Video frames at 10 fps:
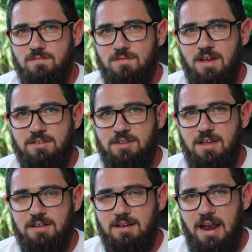That's
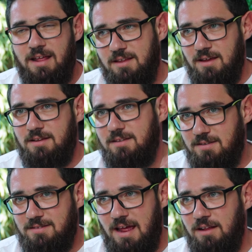it. And I think
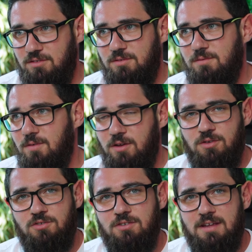that's what
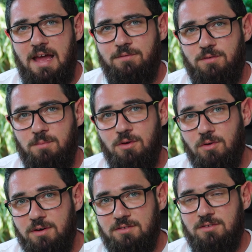you should get from
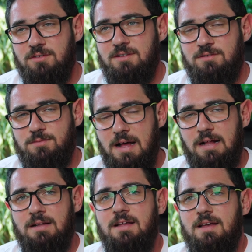your result as
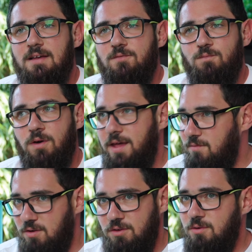well.
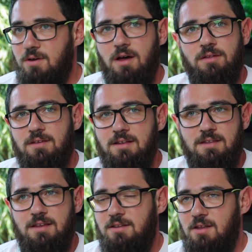Whatever you got,
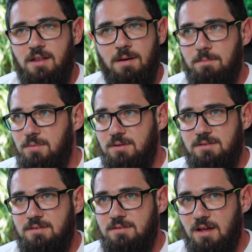the number
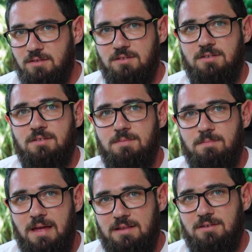doesn't
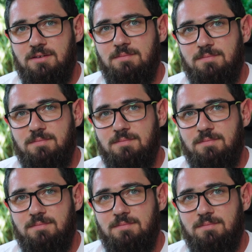matter,